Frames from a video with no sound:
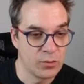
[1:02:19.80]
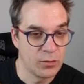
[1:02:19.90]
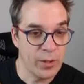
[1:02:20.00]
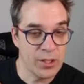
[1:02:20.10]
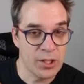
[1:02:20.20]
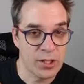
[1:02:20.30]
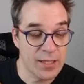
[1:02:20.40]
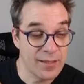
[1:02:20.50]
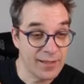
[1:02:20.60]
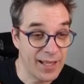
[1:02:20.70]
Twitch
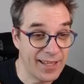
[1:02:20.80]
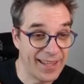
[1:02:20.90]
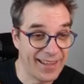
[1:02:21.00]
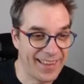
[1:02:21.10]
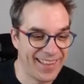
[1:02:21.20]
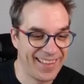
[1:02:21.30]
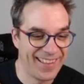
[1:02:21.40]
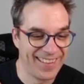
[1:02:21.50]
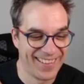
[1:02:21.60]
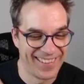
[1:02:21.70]
doesn't like it.
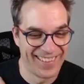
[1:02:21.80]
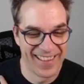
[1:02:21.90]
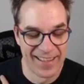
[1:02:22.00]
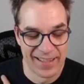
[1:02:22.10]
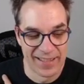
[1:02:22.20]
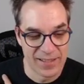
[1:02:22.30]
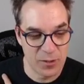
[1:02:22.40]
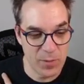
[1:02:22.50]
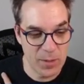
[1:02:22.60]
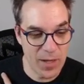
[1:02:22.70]

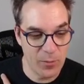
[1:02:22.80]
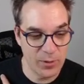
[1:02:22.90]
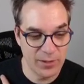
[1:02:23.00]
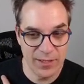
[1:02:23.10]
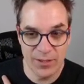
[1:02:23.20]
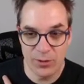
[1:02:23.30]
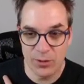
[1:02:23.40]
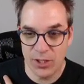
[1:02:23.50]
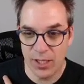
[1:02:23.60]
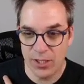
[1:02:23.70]
So maybe I will need to
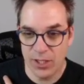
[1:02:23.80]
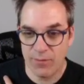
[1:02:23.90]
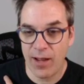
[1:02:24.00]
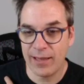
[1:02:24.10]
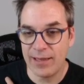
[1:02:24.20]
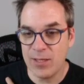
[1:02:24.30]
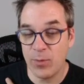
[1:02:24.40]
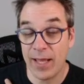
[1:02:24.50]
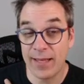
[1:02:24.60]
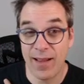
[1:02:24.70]
change it. Well, at least
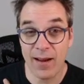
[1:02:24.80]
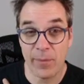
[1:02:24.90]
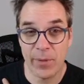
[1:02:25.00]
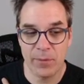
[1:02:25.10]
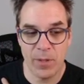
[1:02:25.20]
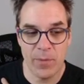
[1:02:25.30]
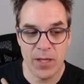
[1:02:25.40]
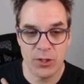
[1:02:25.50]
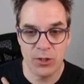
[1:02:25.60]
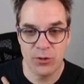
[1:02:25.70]
when I talk about it, maybe
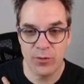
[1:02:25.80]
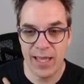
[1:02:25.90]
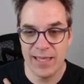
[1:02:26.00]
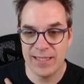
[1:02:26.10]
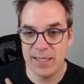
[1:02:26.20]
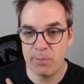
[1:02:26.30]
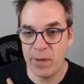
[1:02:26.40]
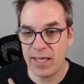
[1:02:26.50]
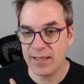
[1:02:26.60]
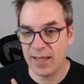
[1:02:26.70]
I should do
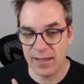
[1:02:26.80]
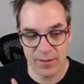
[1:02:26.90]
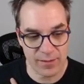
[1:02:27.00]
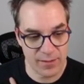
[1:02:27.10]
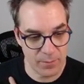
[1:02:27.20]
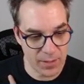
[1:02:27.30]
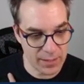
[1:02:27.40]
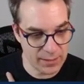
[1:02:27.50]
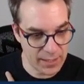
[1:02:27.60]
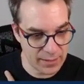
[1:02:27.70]
AzPic or something
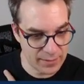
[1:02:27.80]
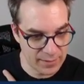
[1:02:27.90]
like that.